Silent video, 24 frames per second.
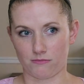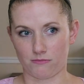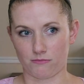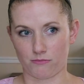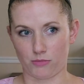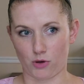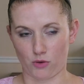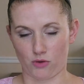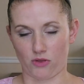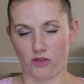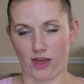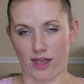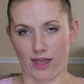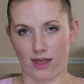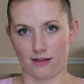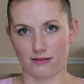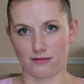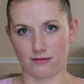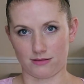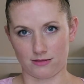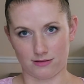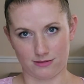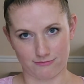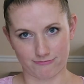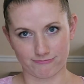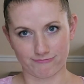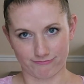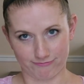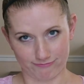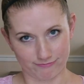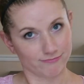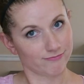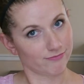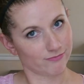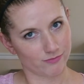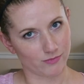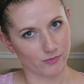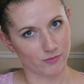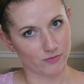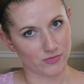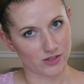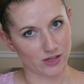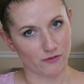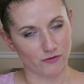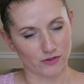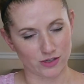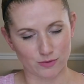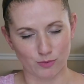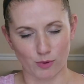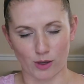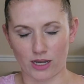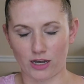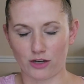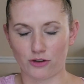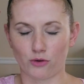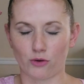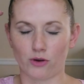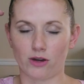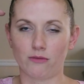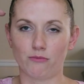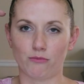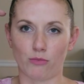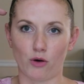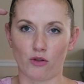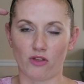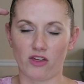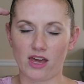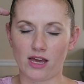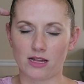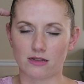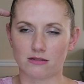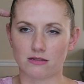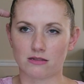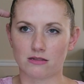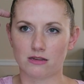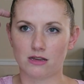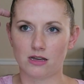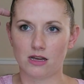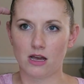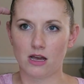both hands, self-explanatory, both hands.